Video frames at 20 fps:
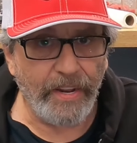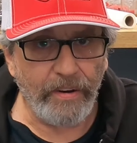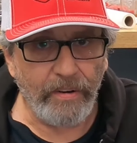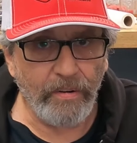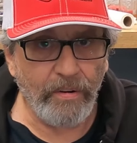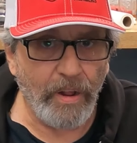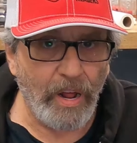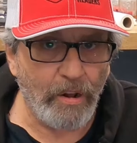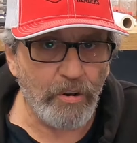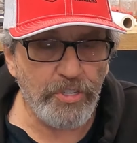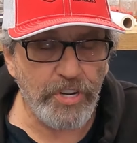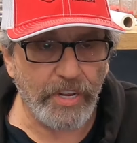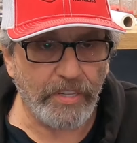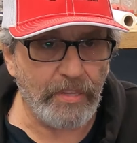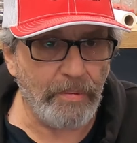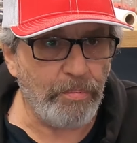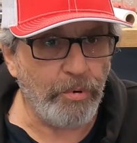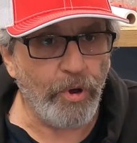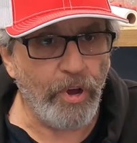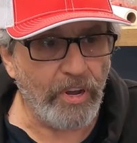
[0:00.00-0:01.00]
it. I'll check
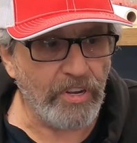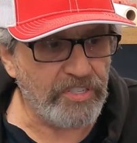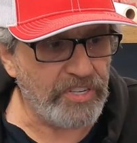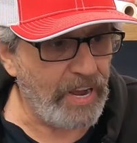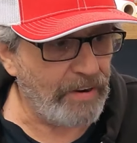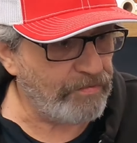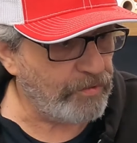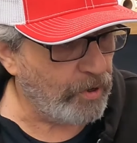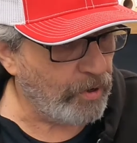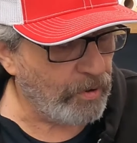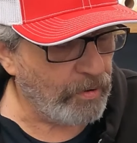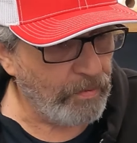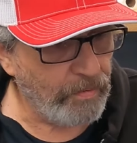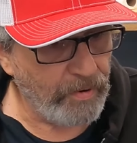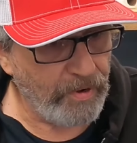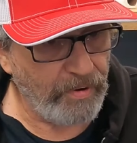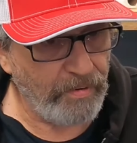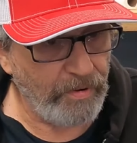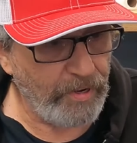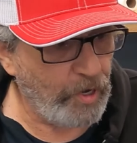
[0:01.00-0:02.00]
the plugs after
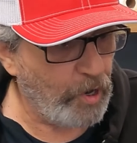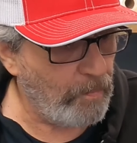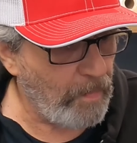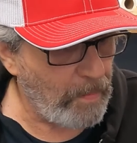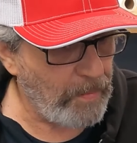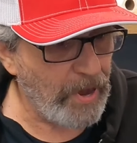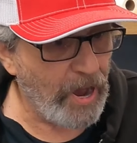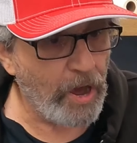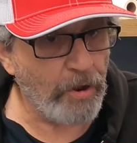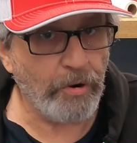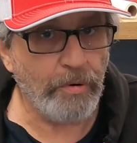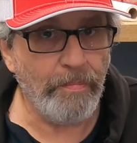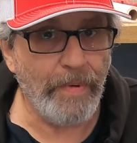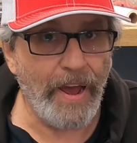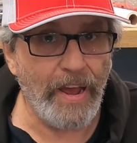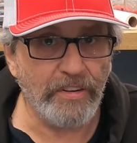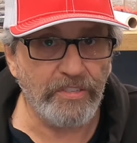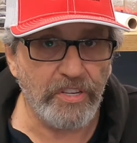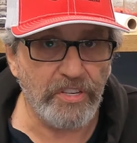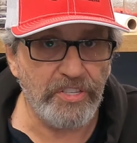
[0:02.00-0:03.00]
you know maybe 100
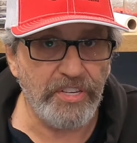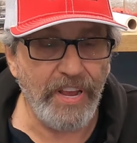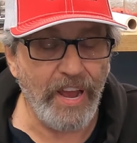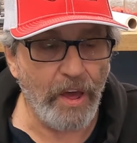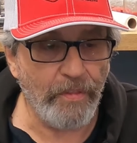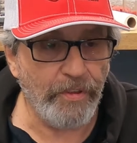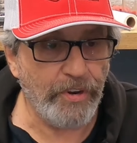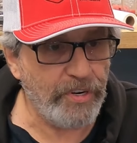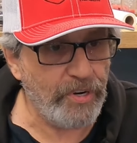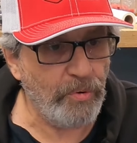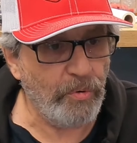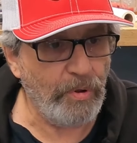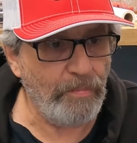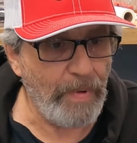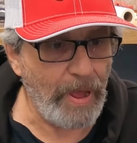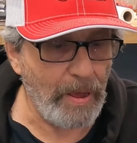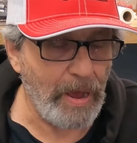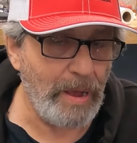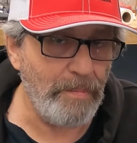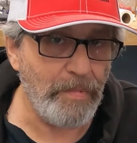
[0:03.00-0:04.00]
miles to see how they're
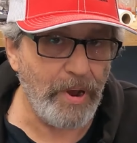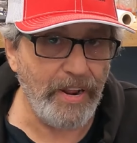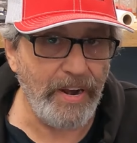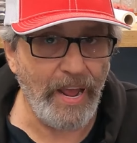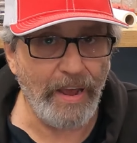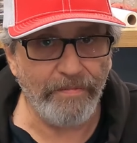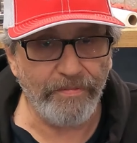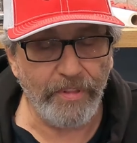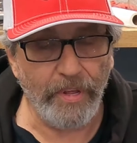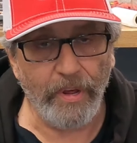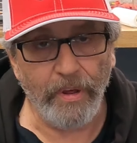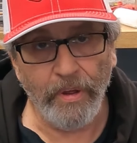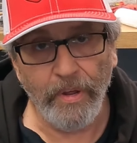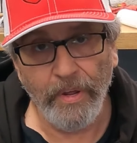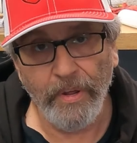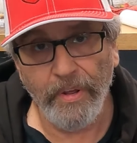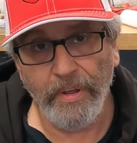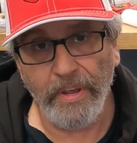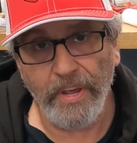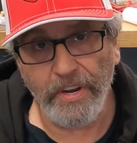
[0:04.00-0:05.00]
doing. I might have to
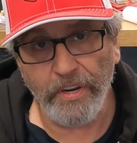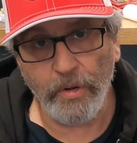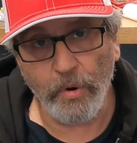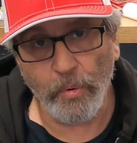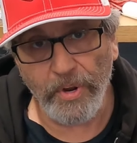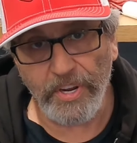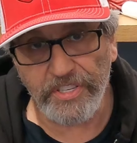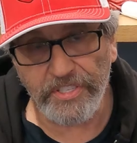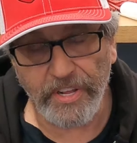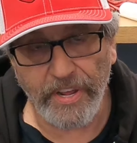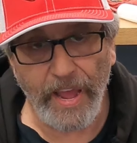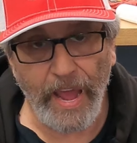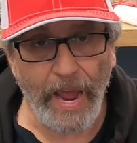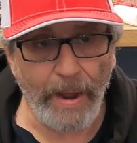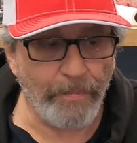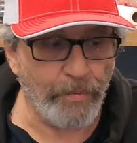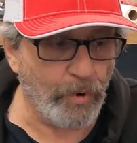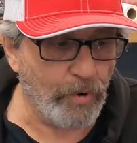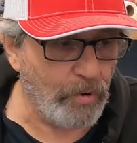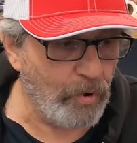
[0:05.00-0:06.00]
increase the
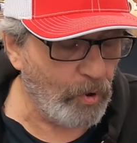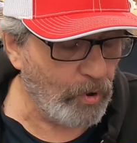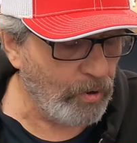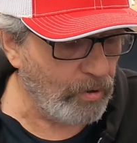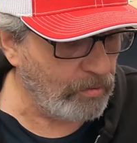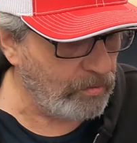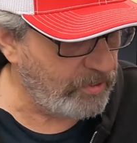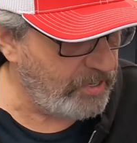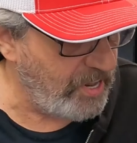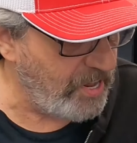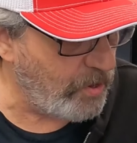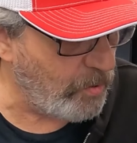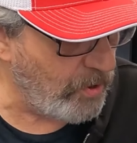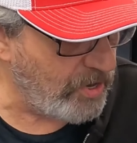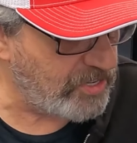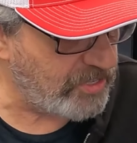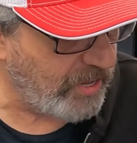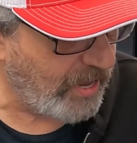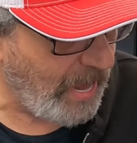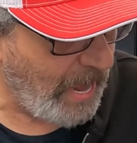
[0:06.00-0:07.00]
gap or, or
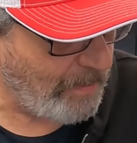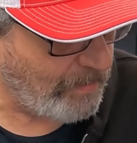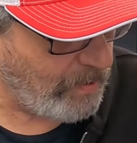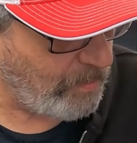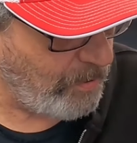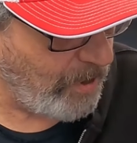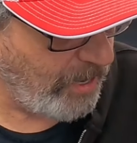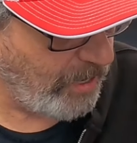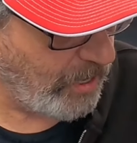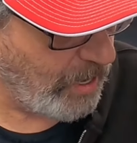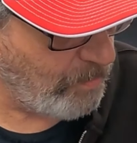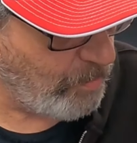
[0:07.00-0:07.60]
decrease the gap depending